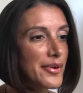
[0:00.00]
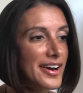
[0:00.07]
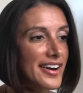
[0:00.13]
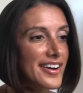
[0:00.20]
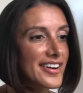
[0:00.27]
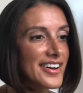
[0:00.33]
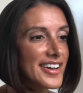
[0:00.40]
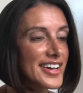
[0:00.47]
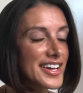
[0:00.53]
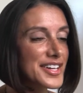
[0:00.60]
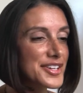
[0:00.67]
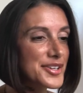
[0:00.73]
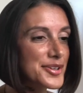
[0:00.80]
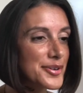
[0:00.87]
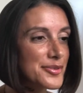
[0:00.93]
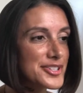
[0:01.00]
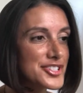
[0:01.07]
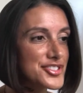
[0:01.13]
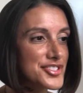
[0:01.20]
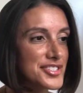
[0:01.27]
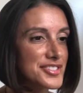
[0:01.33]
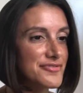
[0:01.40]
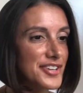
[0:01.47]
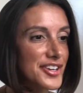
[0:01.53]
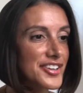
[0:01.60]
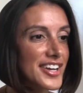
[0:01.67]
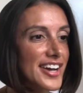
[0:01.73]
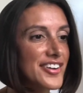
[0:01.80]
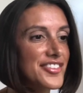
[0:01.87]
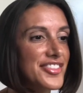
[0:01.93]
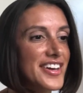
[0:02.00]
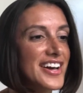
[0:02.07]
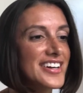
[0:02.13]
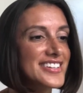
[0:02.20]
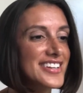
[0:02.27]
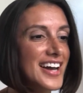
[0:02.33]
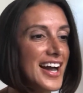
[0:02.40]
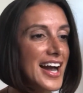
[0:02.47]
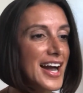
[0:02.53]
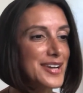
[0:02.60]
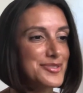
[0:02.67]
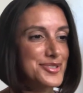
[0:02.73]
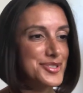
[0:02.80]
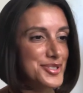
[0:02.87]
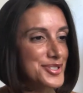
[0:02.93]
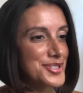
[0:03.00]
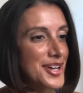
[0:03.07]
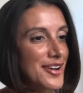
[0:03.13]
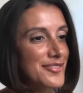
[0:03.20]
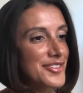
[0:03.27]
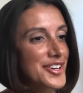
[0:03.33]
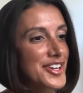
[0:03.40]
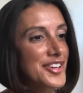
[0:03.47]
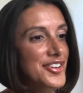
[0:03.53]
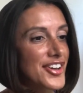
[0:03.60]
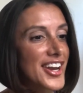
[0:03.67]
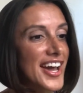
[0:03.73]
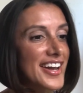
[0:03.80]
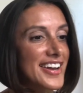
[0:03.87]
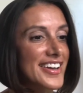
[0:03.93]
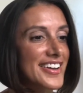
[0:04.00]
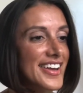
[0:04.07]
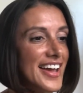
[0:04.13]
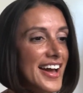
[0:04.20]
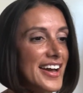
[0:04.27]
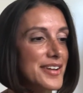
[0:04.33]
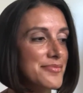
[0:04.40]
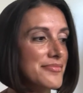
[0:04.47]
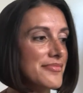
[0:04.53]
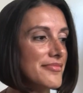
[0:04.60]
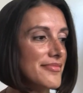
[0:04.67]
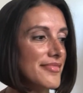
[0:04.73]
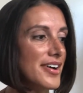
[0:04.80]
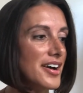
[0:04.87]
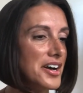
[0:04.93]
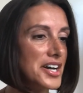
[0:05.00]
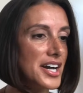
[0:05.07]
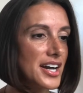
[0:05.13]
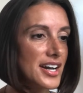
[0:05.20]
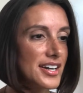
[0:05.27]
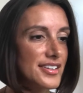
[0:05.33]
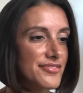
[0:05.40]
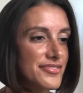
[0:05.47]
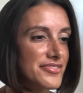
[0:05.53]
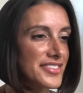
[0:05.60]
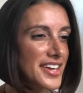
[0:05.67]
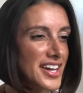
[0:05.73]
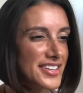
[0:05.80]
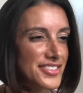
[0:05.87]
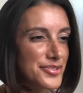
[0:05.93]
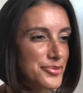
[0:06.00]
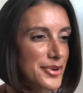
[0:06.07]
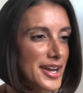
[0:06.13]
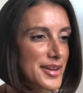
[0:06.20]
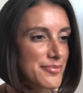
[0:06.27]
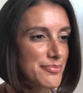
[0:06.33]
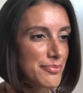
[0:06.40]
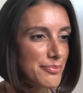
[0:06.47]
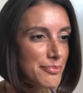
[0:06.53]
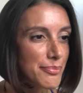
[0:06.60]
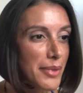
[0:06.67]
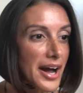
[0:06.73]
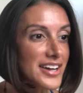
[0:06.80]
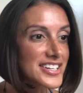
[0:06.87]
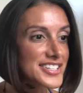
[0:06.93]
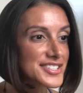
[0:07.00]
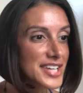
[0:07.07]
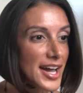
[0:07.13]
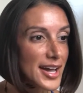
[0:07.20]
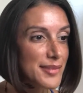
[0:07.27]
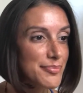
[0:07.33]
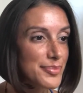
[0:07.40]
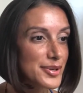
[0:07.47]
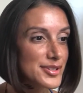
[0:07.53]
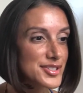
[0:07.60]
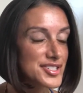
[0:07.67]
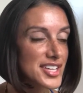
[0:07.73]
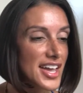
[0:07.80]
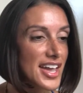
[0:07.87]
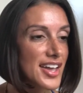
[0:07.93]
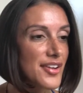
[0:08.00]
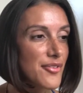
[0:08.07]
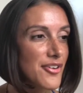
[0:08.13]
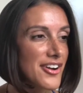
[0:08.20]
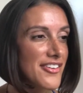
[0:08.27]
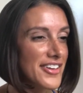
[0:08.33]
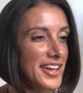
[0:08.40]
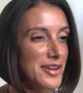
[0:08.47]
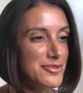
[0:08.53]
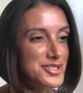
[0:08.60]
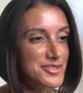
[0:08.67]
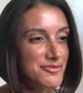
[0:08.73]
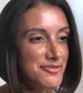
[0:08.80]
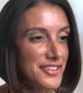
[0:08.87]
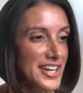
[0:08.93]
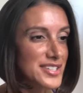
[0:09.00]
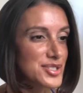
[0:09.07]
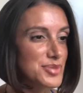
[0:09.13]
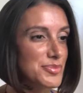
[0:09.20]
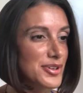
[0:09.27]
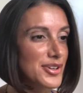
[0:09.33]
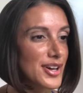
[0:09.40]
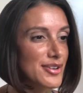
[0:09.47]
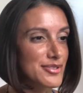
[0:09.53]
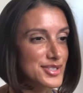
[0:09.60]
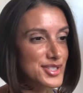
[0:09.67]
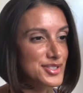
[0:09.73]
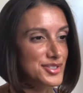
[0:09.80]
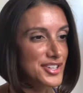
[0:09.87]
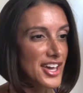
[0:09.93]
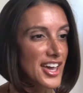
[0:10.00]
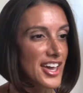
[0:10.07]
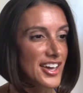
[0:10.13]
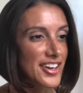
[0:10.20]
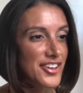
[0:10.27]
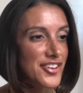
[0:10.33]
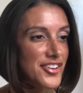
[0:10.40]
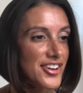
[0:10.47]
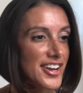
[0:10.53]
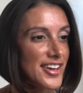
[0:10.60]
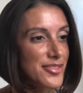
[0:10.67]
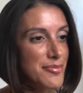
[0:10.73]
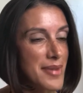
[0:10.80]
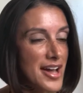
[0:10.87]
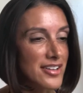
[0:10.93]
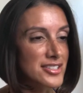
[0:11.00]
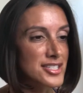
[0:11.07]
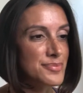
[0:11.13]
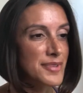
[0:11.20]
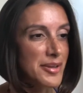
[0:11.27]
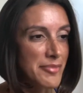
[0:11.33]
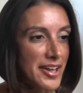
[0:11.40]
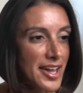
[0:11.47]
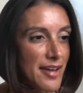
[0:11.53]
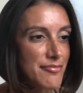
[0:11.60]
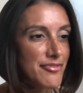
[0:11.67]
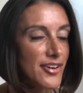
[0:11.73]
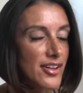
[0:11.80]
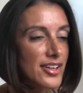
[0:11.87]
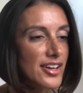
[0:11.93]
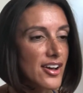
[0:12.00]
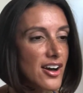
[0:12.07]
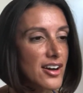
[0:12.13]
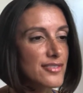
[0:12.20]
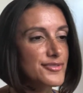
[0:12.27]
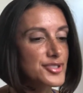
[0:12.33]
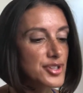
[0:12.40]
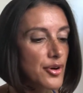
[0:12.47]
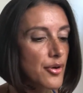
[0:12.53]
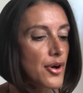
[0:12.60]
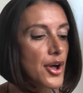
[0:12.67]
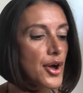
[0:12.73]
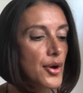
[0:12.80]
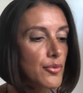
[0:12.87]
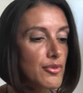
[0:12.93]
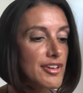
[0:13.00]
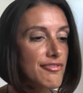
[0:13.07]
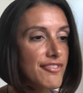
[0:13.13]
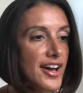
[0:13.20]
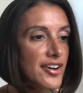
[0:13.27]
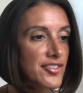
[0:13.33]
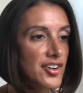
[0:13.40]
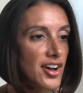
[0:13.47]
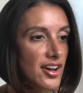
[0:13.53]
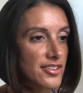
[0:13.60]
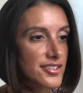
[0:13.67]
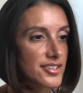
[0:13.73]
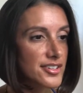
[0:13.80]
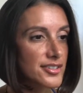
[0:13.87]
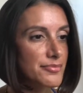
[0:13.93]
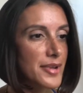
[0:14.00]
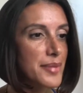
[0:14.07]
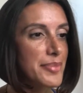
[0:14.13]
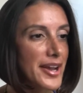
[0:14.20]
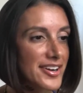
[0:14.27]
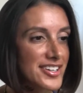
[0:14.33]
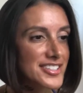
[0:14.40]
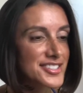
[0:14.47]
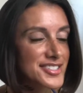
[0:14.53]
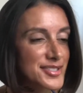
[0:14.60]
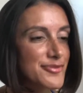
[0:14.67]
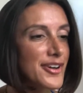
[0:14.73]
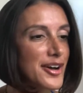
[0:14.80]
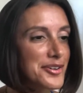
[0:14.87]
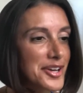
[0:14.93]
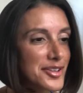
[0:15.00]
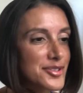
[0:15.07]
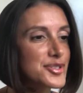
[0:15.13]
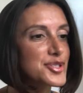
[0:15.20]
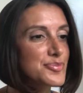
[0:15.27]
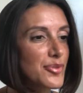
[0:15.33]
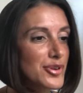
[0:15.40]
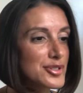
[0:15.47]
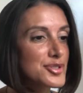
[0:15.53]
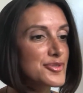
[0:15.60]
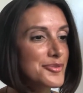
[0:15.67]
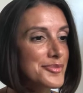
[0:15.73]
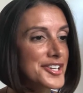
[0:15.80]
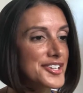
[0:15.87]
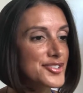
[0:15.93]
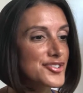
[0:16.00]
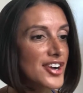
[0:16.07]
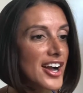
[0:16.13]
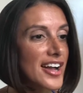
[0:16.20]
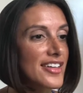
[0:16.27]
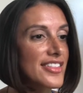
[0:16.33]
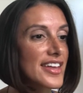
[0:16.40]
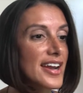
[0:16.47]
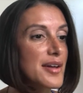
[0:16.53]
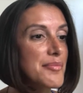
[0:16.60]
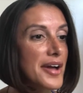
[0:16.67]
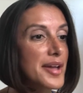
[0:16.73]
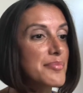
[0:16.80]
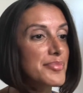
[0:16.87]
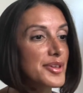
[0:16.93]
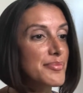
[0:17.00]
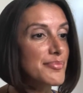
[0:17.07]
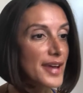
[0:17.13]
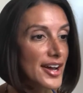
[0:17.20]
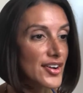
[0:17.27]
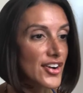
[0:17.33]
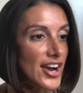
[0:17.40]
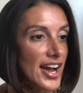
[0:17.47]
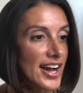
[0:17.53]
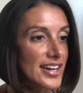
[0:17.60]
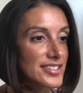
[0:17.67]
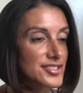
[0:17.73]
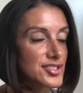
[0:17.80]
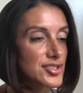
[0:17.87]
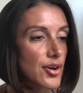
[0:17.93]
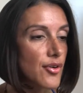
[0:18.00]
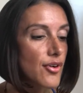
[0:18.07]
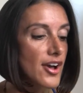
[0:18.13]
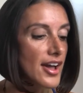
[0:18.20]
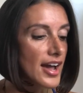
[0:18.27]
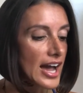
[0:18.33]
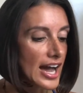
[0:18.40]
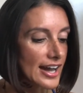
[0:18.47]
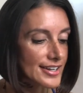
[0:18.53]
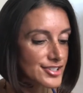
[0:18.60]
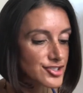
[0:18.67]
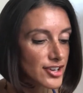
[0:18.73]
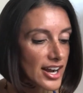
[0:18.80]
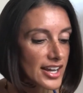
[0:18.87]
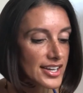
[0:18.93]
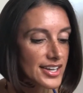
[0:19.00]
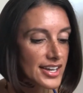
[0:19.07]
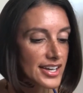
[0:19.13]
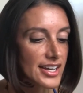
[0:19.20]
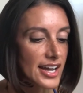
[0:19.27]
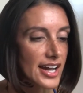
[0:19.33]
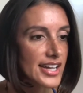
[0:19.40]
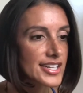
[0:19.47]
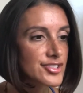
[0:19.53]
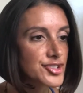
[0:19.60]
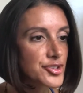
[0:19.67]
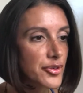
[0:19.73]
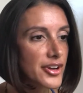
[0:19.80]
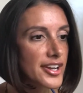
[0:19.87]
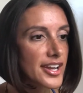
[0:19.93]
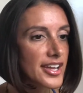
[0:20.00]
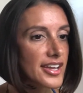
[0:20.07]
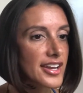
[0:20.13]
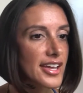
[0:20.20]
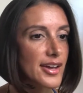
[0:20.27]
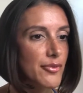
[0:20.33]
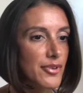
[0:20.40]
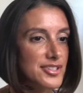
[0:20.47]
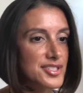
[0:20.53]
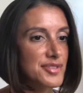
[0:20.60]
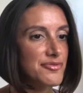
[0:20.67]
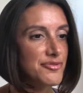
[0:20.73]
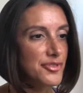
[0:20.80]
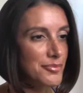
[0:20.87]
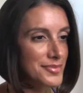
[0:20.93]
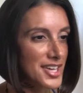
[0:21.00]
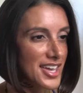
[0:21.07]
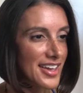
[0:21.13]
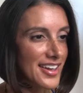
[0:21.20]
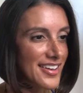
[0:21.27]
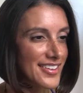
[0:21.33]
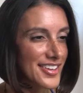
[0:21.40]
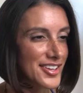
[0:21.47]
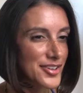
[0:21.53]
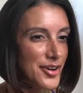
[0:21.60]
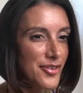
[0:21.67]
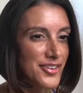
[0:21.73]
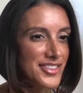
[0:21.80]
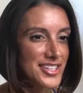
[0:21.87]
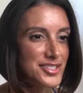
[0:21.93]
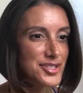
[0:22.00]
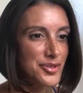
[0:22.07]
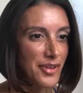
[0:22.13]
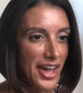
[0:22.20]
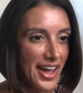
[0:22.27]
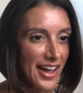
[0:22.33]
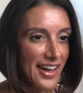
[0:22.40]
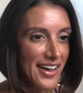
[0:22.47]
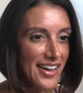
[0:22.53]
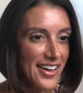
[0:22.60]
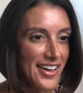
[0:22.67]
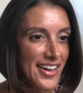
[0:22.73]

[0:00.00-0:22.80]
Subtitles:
where, you know, we just figured out that I was just not very good at it. I'm not the right body type per se, or like I wasn't flexible. I wasn't good at the balance beam. I kept falling off. So my parents found other sports for me to try that I might be better at. So I tried it. I enjoyed it. It wasn't for me, you know, and that's okay.